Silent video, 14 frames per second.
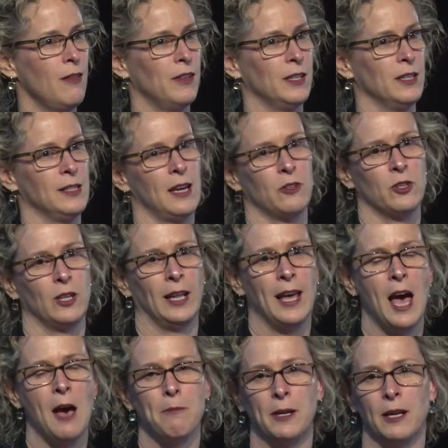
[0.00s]
that is actually
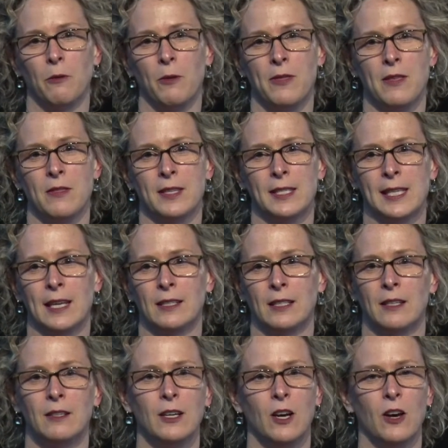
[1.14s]
happening within the
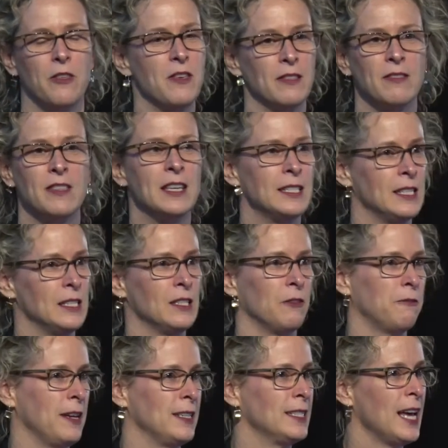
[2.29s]
sector. I think this is a
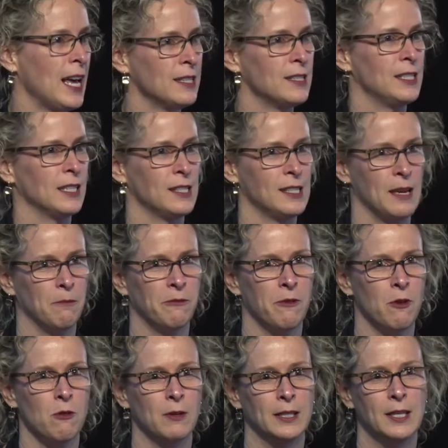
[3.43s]
fantastic step
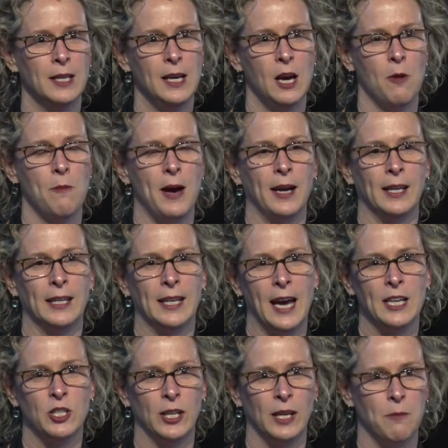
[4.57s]
forward about
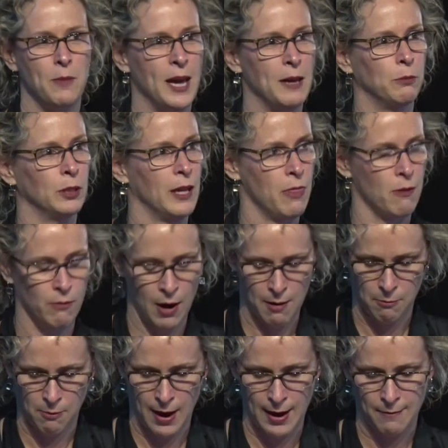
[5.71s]
engaging in people in the
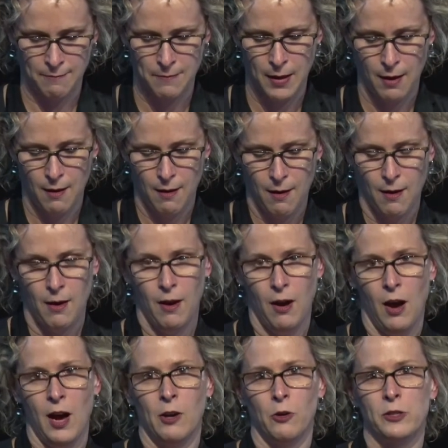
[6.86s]
right way.
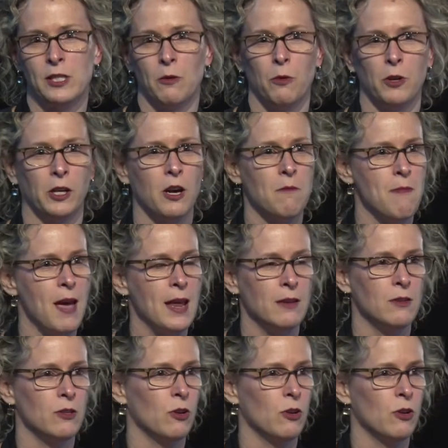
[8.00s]
I also want to commend